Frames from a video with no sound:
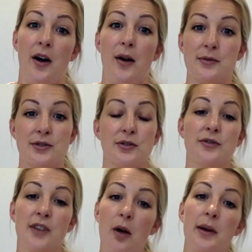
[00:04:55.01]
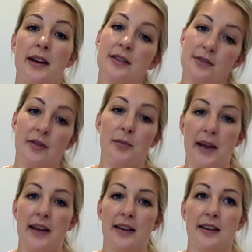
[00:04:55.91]
I was sort of going sort of a
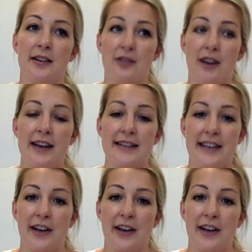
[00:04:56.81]
bit crazy,